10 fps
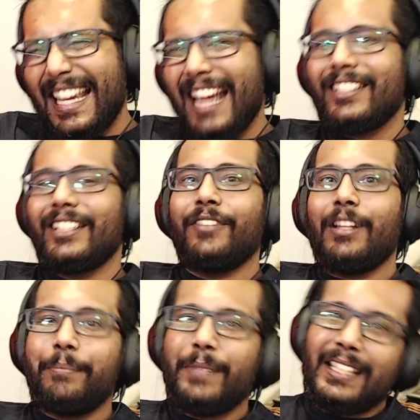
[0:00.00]
character
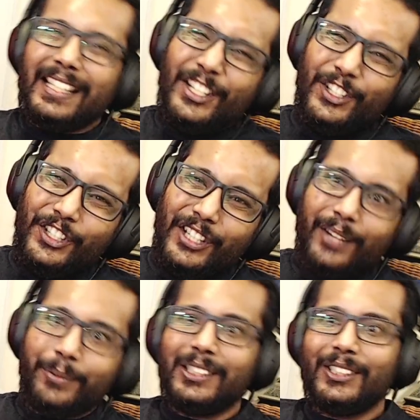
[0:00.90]
development, and
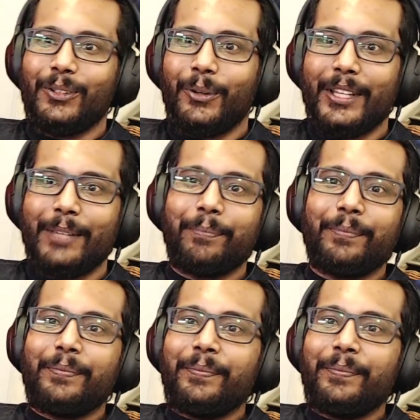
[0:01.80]
general story,